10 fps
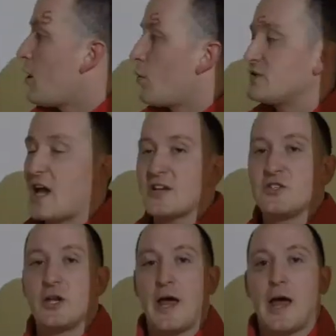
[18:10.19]
what's actually
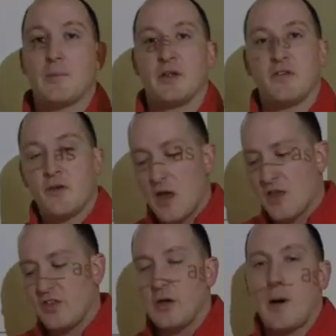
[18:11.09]
going to happen is,
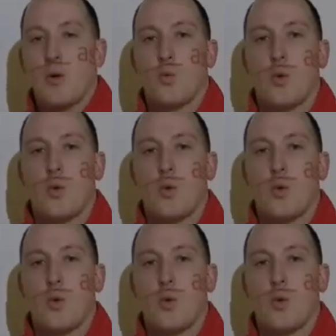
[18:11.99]
think about